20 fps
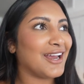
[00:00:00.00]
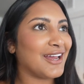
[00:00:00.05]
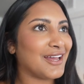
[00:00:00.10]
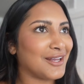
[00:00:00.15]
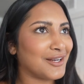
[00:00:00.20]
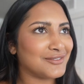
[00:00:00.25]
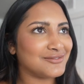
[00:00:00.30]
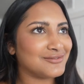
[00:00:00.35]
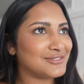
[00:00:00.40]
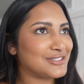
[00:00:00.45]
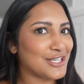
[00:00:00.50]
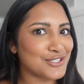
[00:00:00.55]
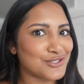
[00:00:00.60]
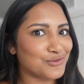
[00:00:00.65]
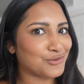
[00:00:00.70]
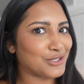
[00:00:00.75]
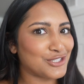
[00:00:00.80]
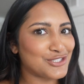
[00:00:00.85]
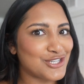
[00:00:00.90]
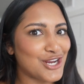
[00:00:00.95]
and
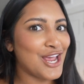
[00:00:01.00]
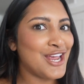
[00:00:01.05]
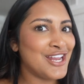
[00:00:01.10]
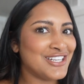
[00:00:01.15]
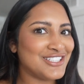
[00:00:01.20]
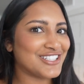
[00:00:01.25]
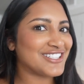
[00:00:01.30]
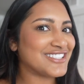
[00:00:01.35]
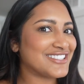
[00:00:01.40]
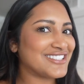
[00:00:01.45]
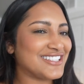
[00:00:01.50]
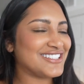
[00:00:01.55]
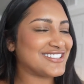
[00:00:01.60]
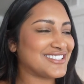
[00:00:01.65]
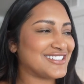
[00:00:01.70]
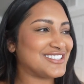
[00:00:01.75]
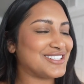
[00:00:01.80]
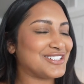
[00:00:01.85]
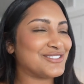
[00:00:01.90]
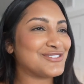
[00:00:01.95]
doesn't really change in
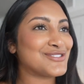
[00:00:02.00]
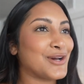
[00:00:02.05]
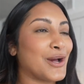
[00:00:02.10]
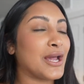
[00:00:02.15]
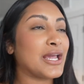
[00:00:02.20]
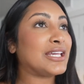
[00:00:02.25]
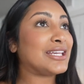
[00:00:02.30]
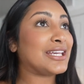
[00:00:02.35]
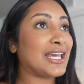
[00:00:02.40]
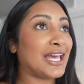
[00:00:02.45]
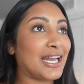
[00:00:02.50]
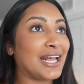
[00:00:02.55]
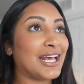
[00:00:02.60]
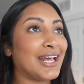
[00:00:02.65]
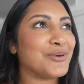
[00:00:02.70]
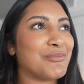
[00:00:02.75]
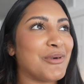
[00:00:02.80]
season two, so I get it.